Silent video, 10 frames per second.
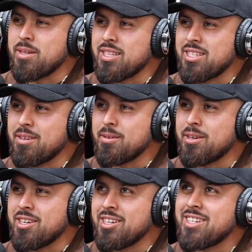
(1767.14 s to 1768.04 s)
were you
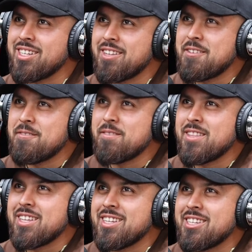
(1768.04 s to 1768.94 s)
were
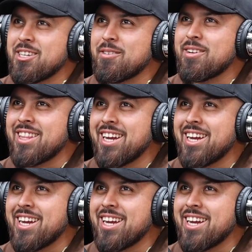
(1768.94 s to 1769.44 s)
you were